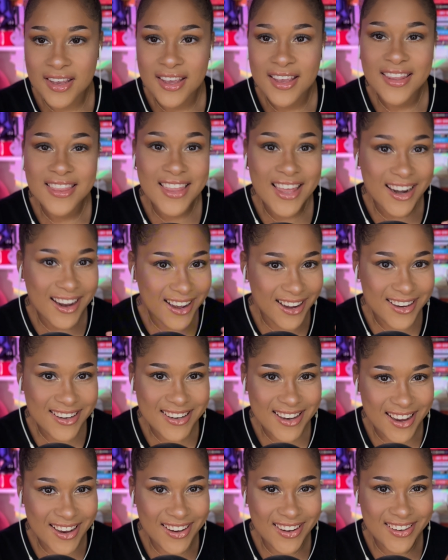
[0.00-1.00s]
I
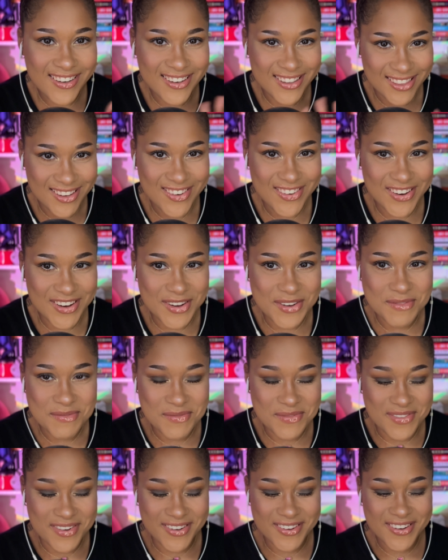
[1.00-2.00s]
take to the gym
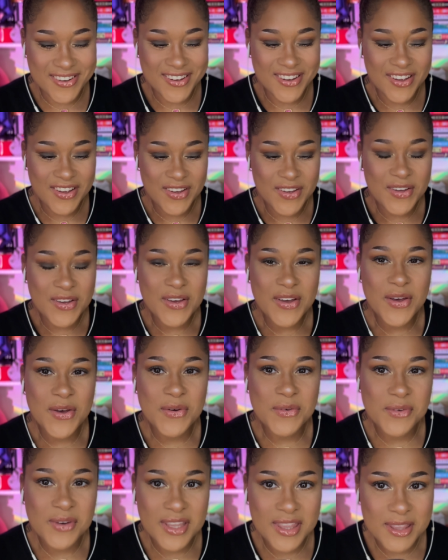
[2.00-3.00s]

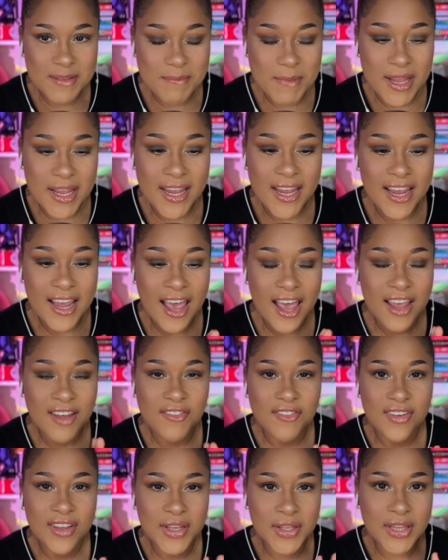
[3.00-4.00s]
with me. I
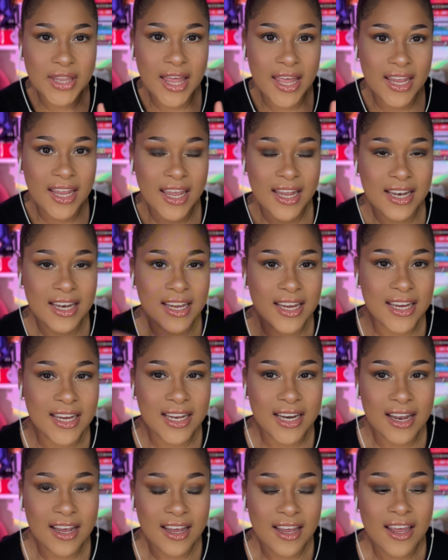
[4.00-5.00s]
feel like I need
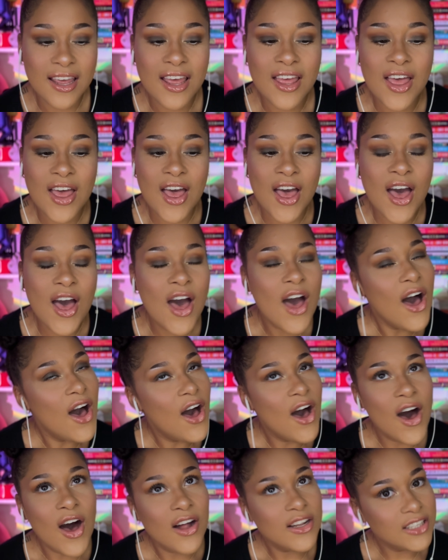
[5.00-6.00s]

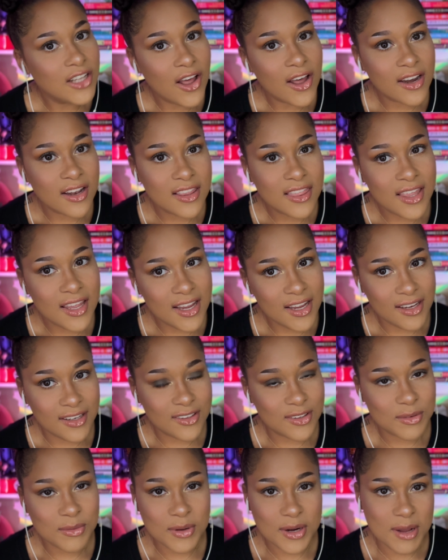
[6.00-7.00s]
a lot of things
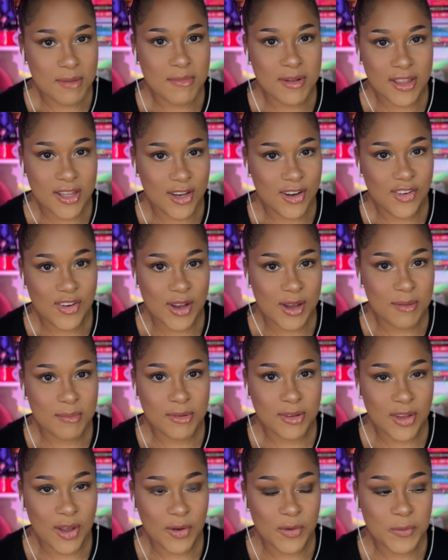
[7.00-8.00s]
when I'm in the gym,
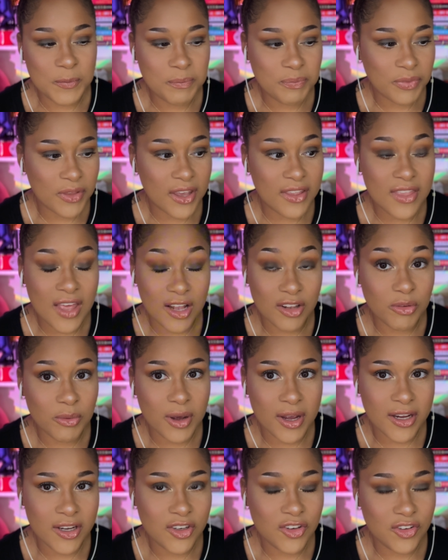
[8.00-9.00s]
so that's why
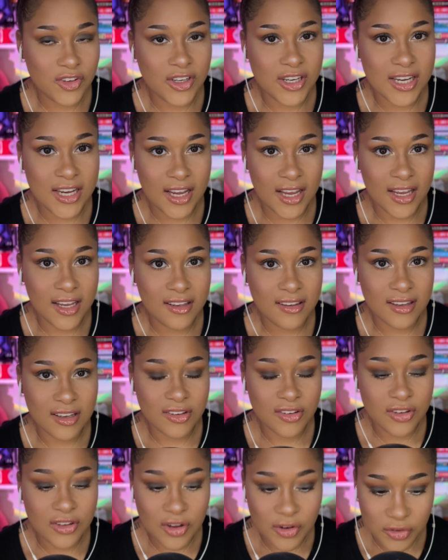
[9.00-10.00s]
she is
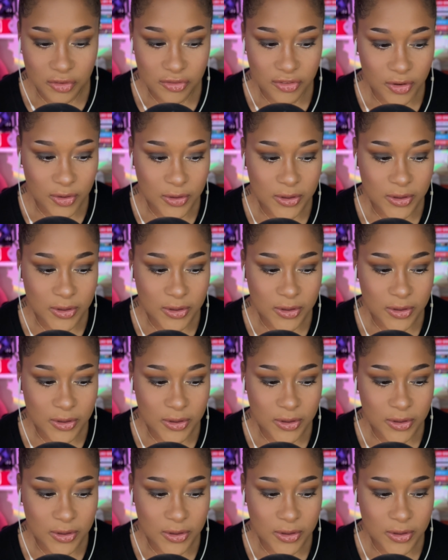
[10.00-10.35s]
so full.